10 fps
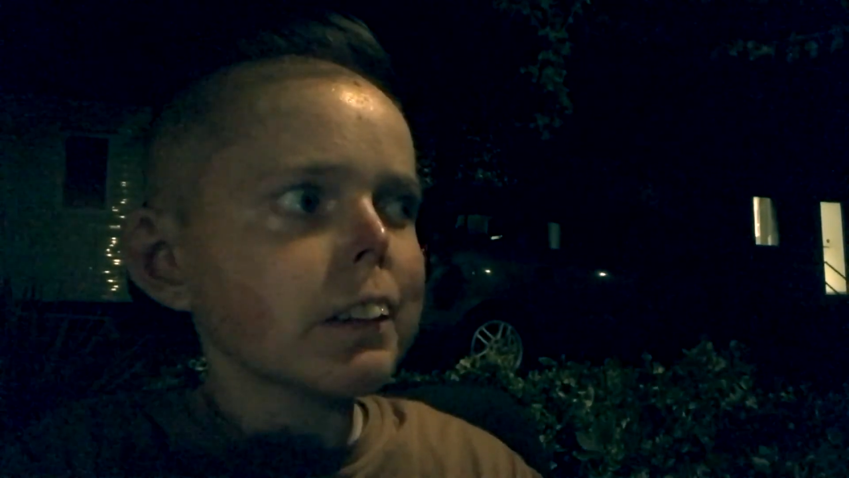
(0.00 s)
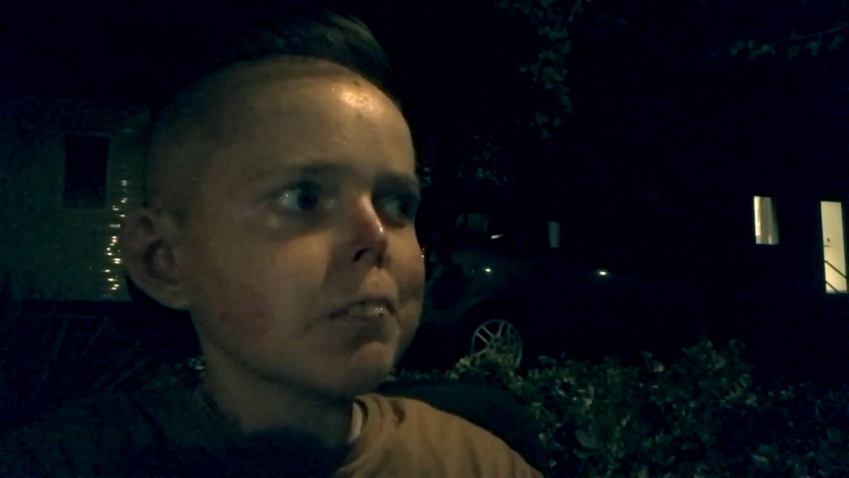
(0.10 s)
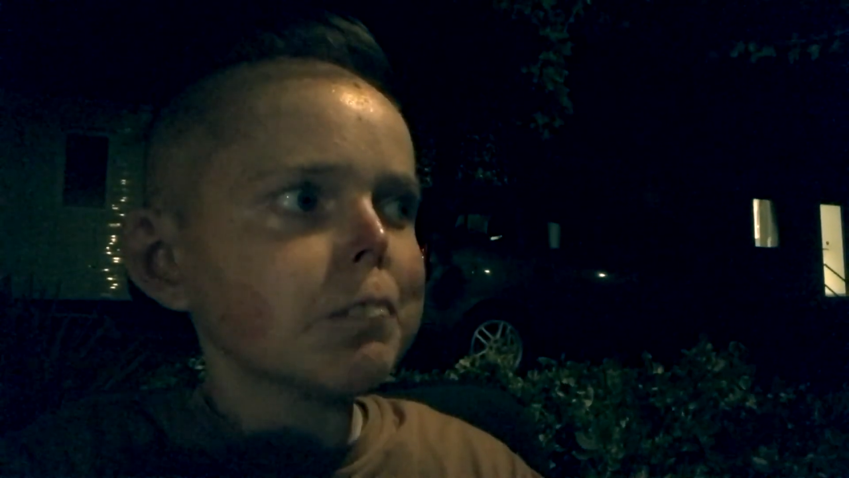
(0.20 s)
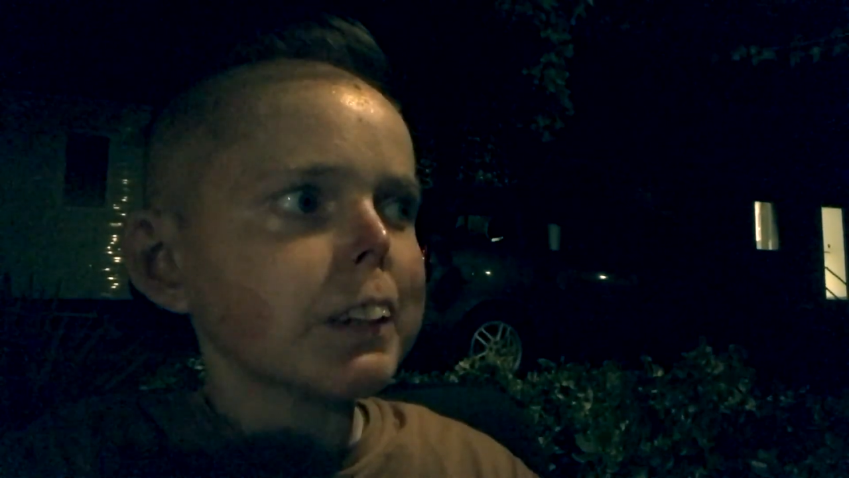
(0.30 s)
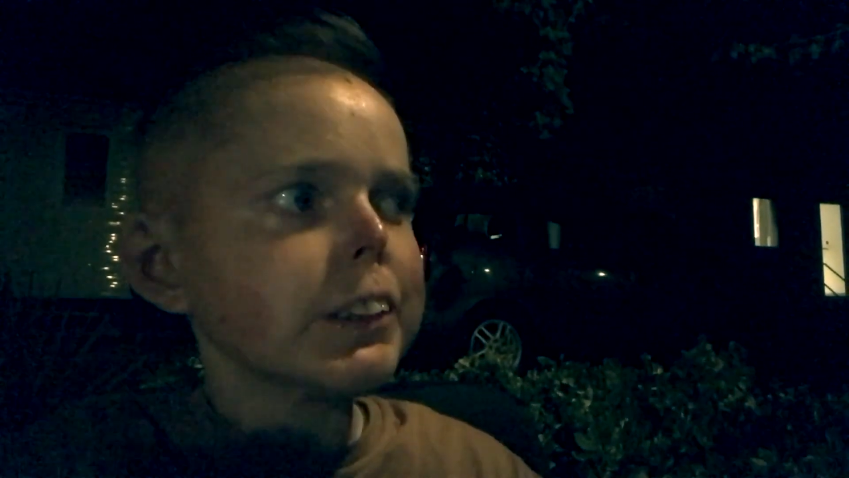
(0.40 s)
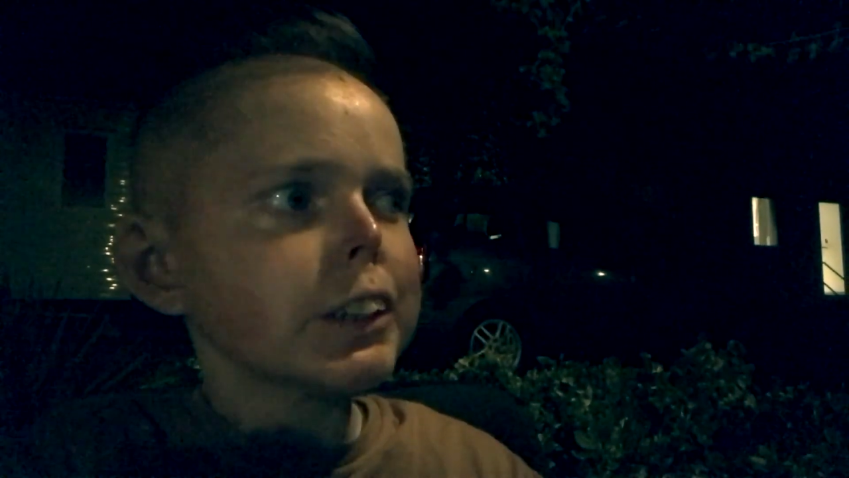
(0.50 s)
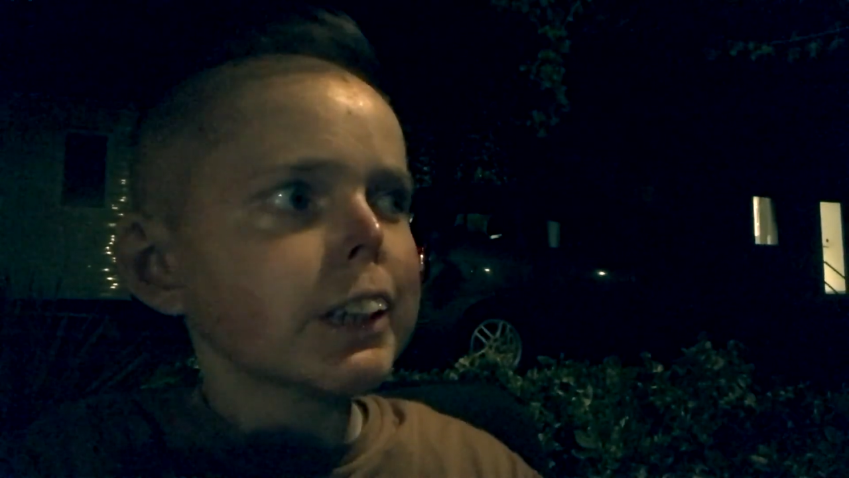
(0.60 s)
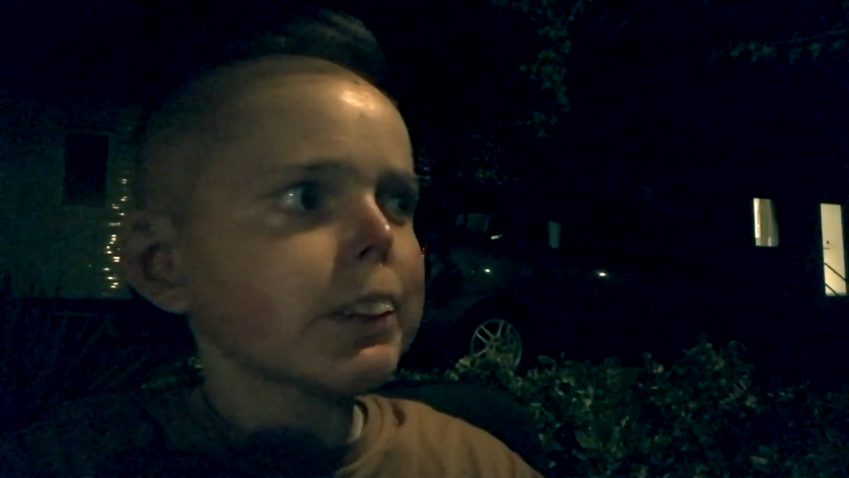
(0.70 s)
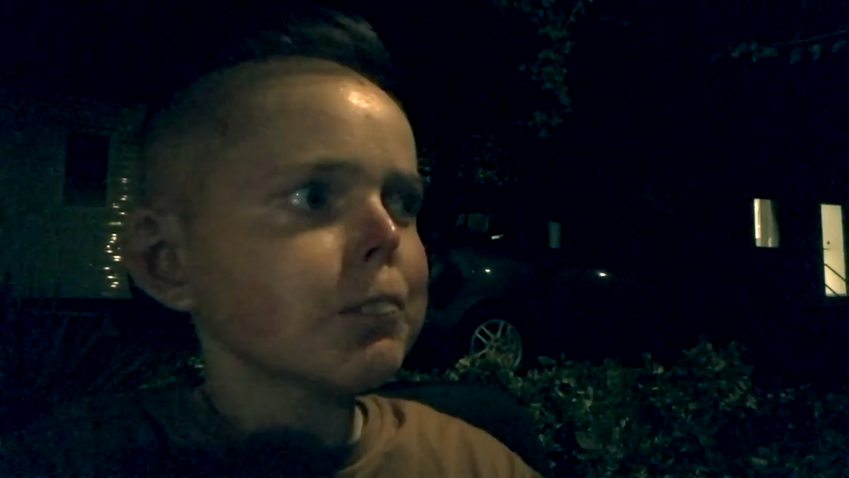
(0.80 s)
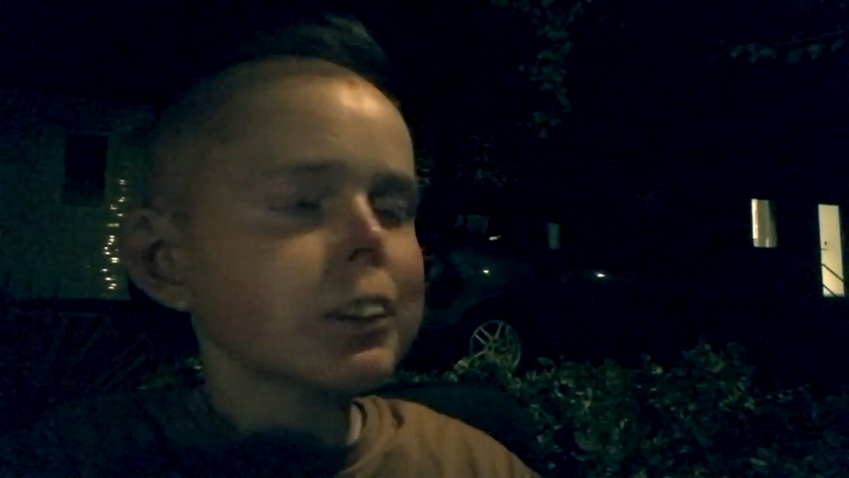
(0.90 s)
I might check
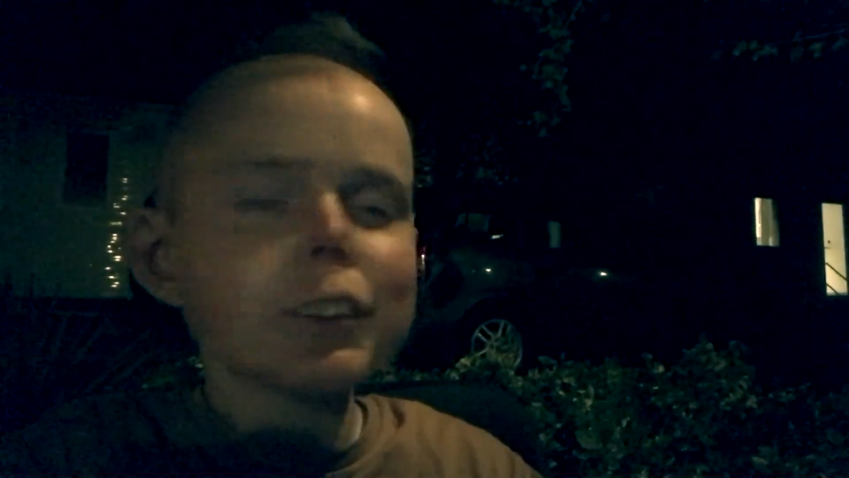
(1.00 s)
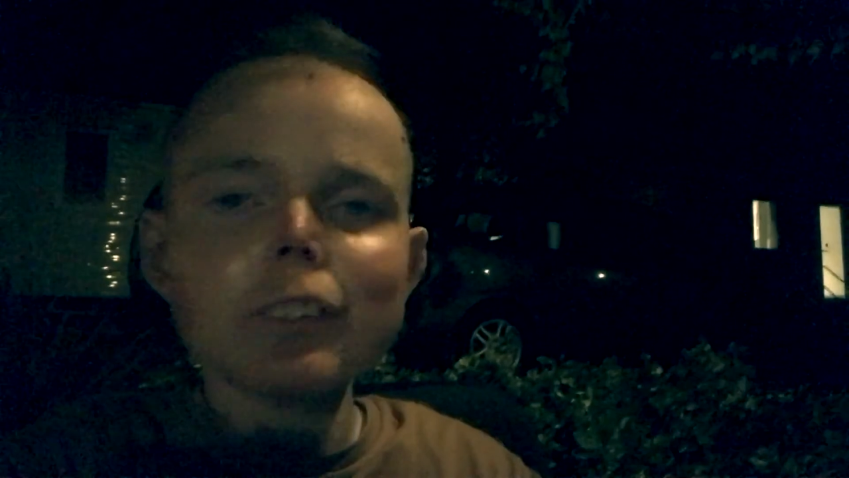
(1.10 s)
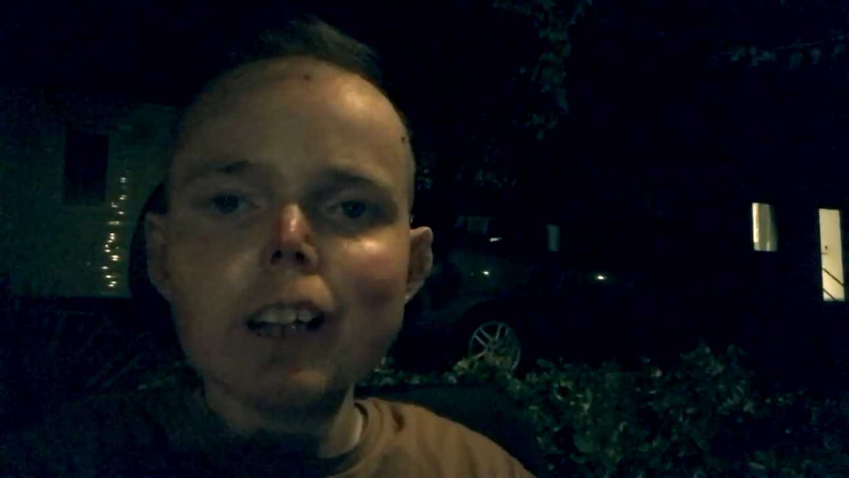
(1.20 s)
in with you